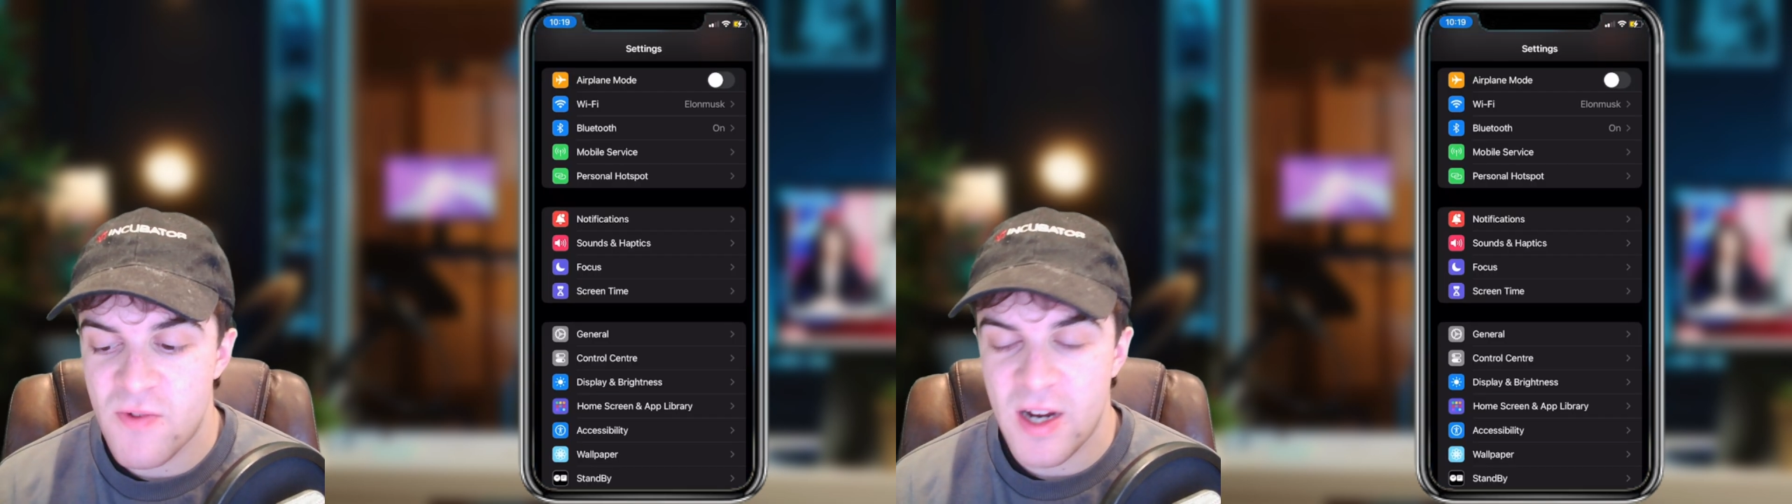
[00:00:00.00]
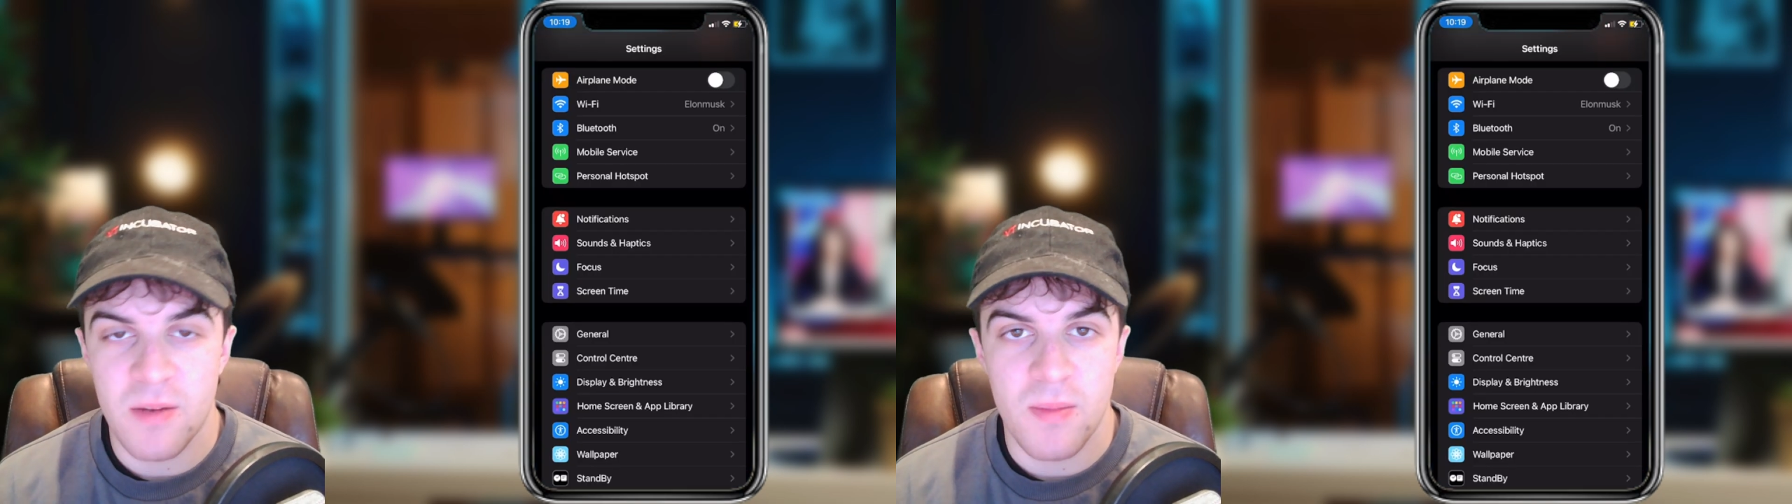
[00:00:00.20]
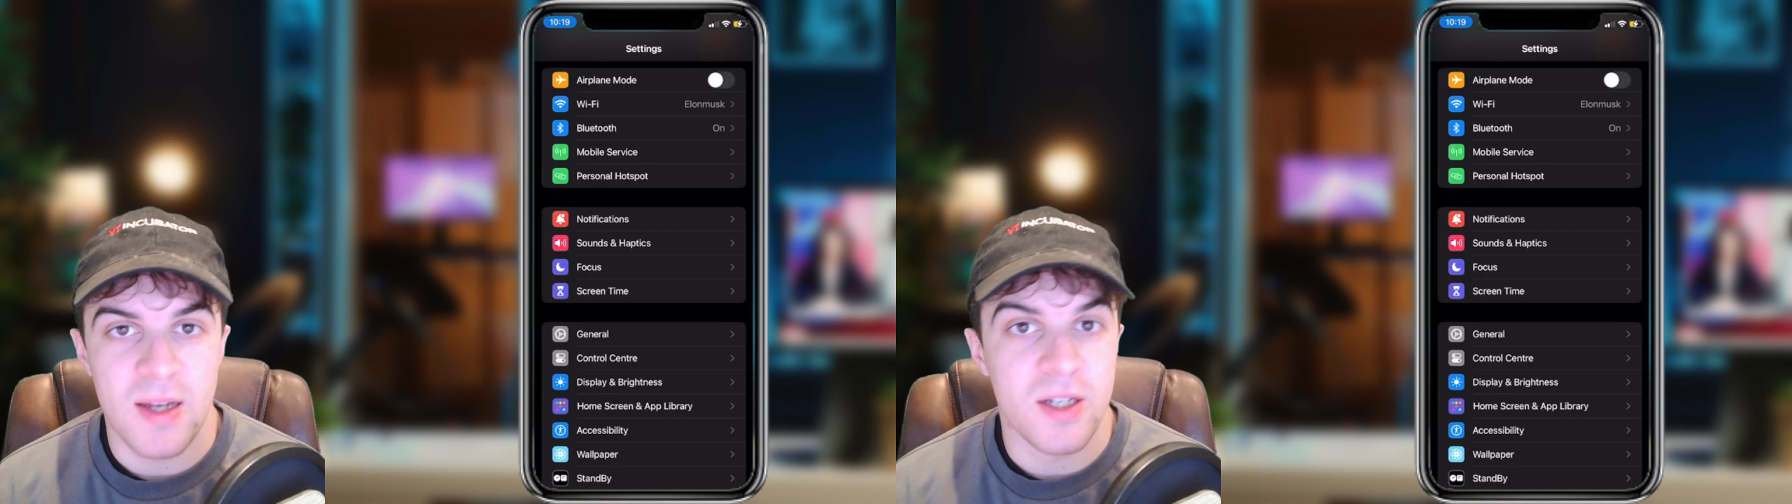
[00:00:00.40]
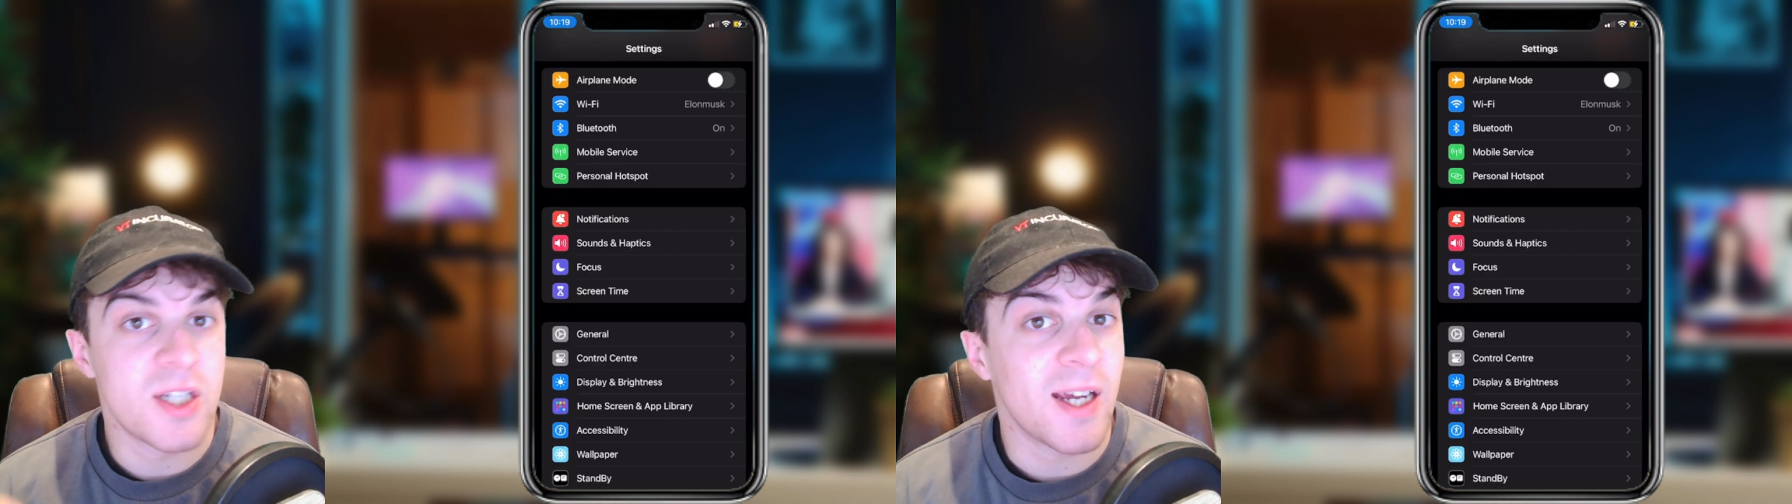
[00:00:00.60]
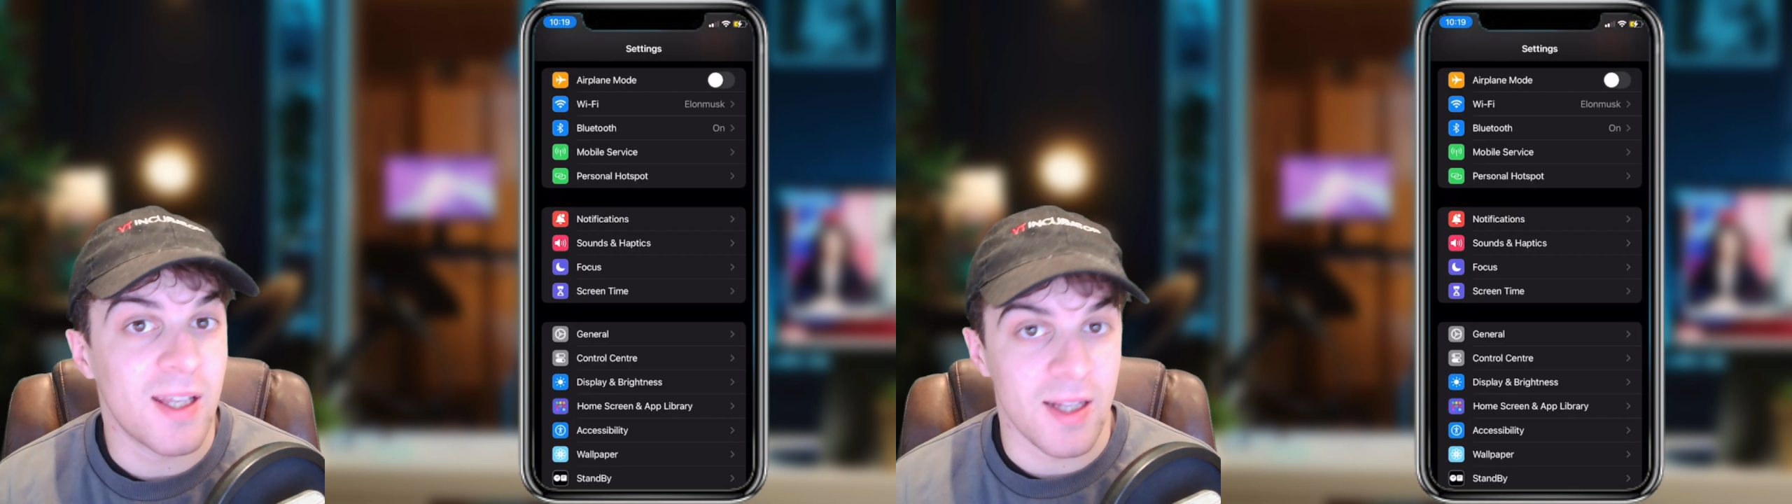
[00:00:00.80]
recommend
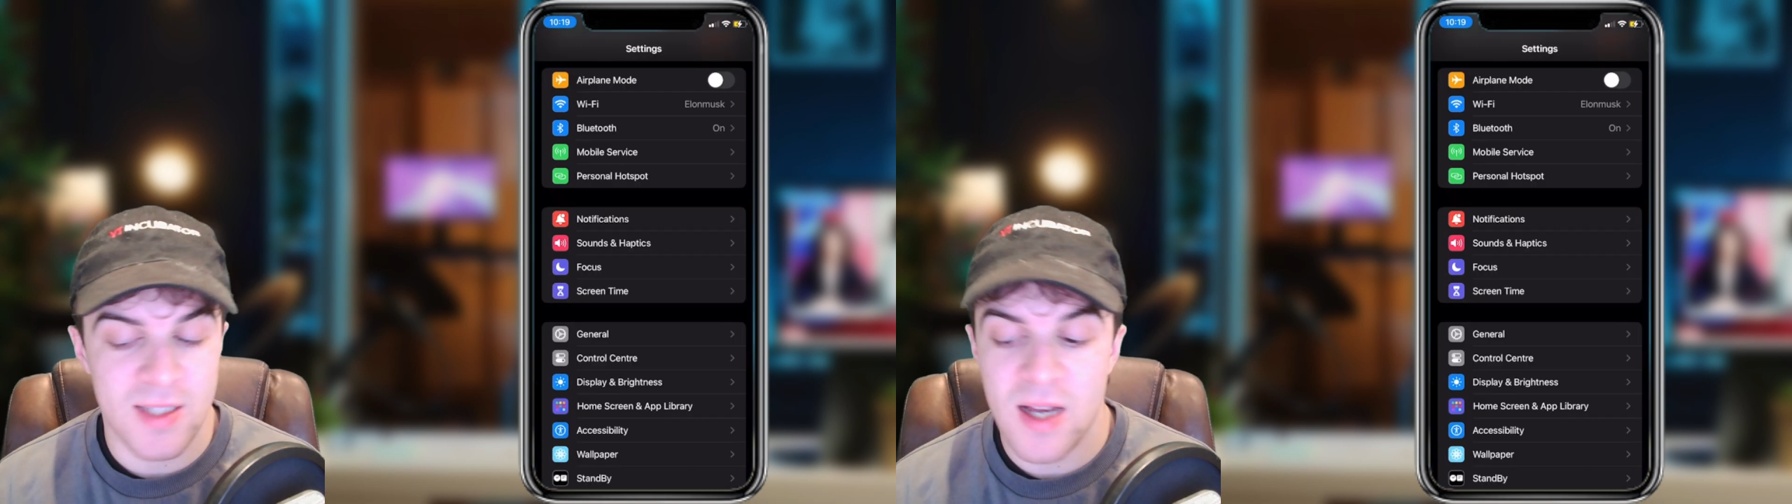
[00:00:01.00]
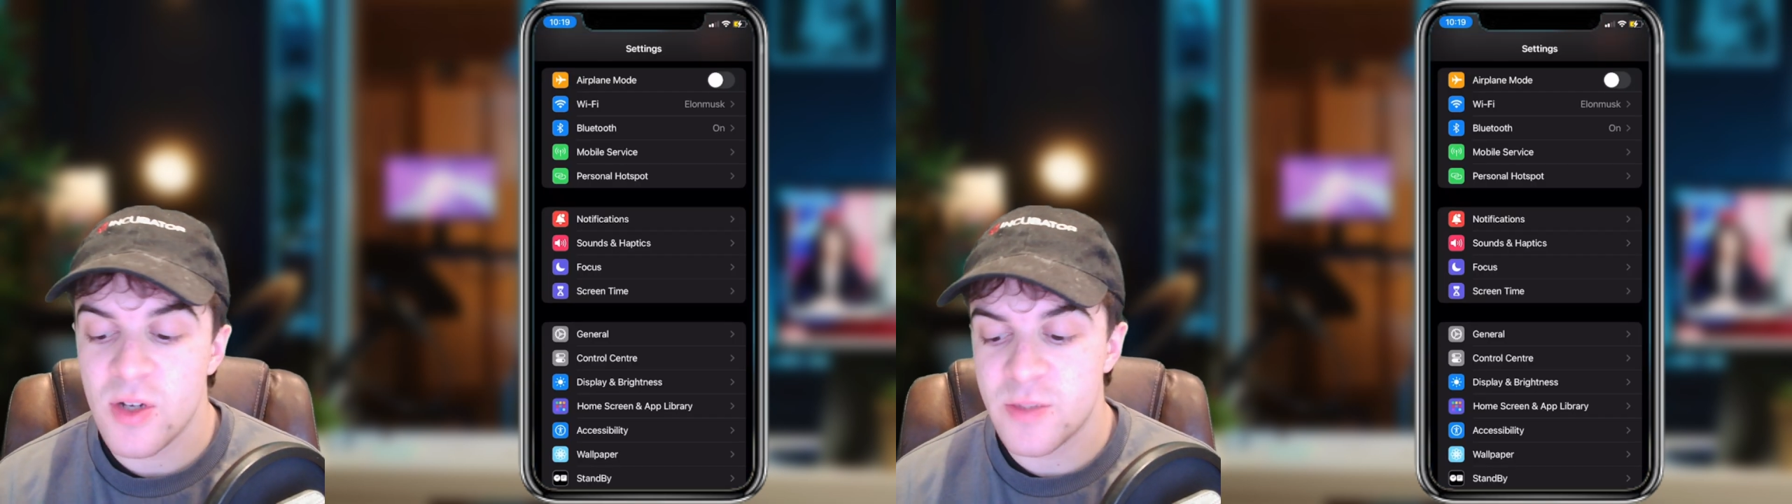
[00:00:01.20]
checking this out